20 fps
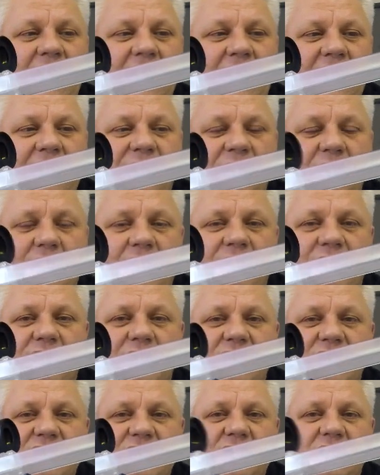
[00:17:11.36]
if you're looking for
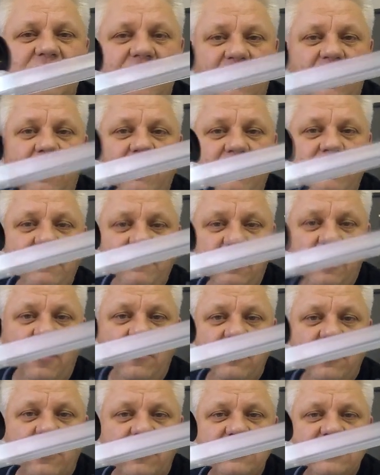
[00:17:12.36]
a low
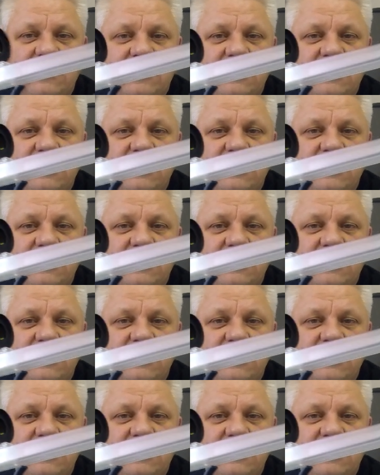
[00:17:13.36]
cost